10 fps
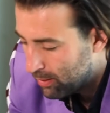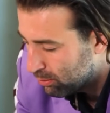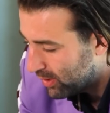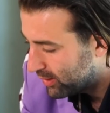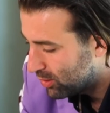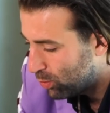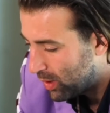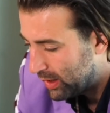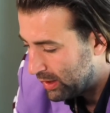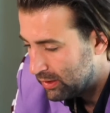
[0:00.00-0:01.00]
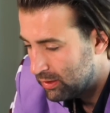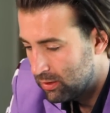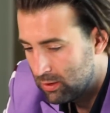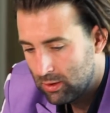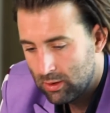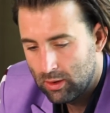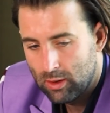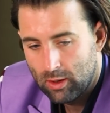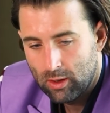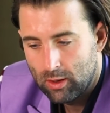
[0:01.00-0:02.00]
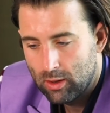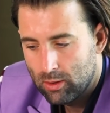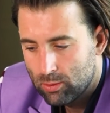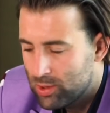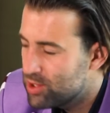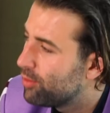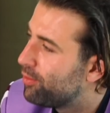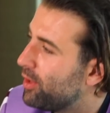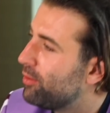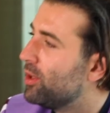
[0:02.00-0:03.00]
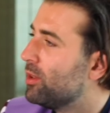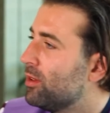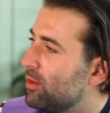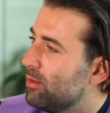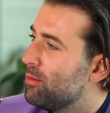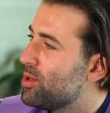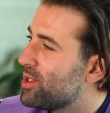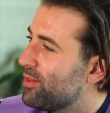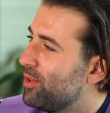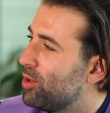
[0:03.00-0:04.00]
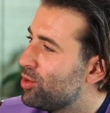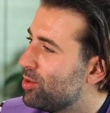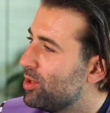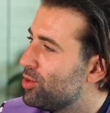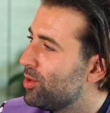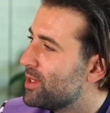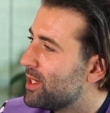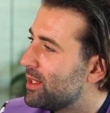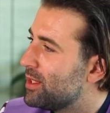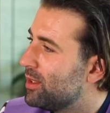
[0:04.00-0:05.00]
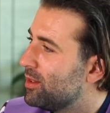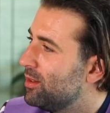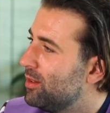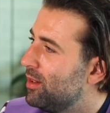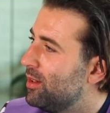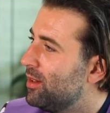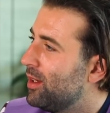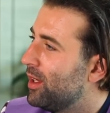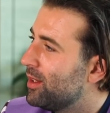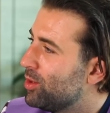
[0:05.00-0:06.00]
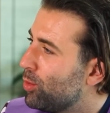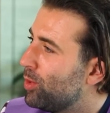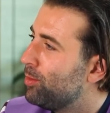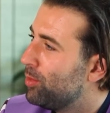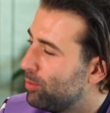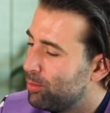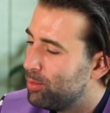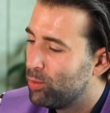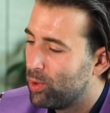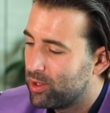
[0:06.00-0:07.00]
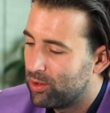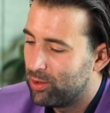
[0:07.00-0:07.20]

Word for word: Black and White. What is your favorite music video shoot that you attended? and you would you've been working